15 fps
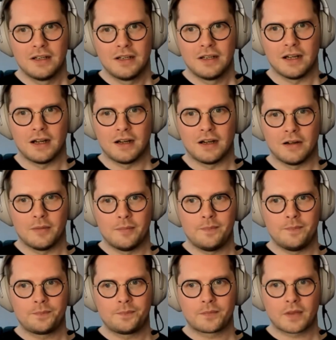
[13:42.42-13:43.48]

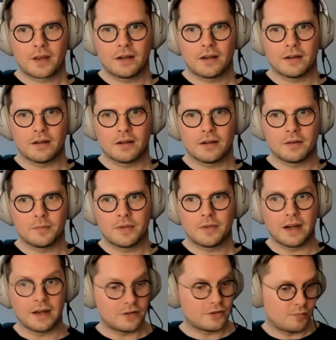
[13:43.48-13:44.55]
And
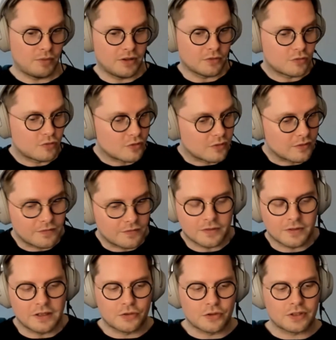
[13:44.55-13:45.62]
it's been a sort of
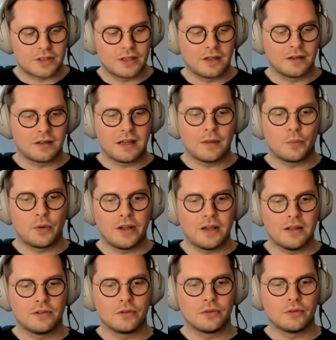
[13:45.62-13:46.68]
an interesting gateway
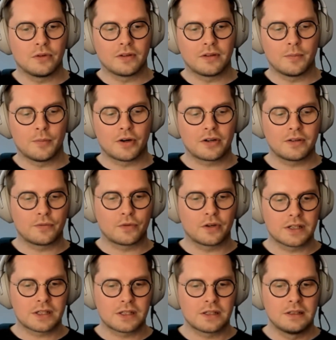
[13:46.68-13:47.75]
into the market for
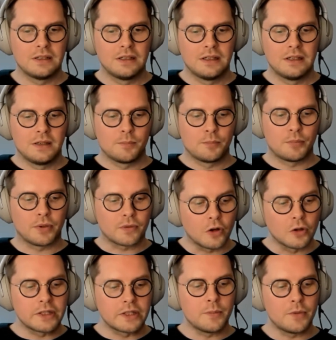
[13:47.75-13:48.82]
us. But
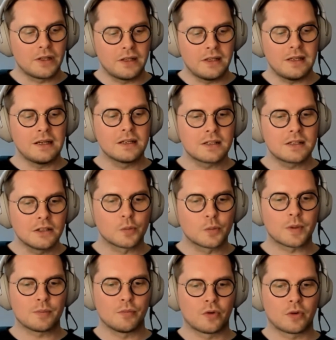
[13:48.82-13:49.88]
ultimately, it is a little
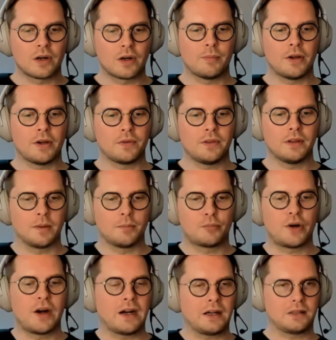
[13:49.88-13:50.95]
bit more about the
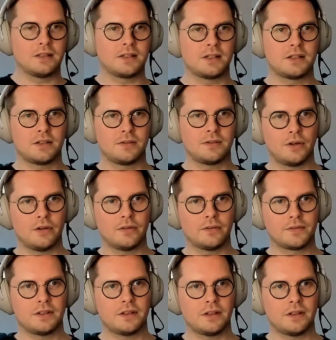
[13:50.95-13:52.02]
practices
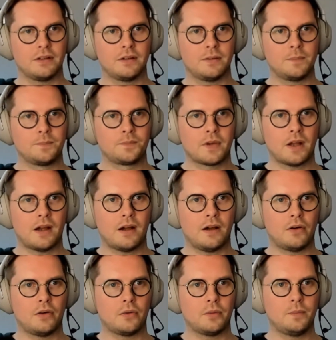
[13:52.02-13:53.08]
involved and
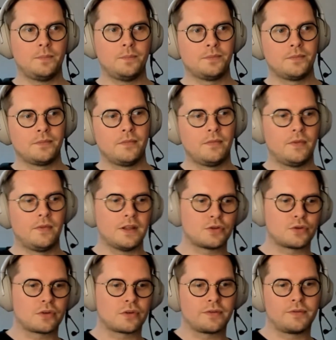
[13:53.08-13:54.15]
how
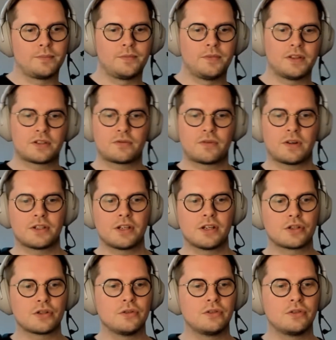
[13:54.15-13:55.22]
this
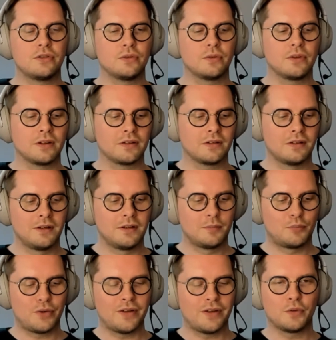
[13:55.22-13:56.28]
transition to the
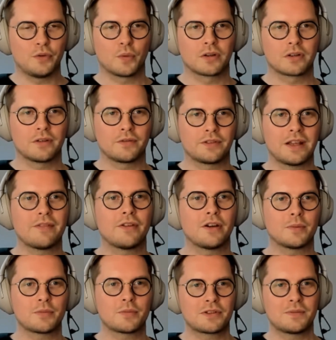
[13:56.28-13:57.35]
brave new world of
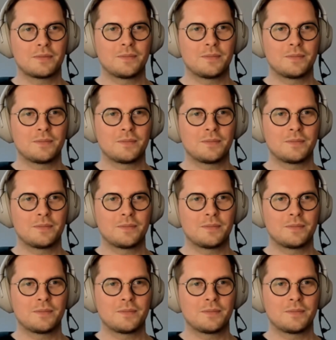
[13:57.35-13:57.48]
DevOps.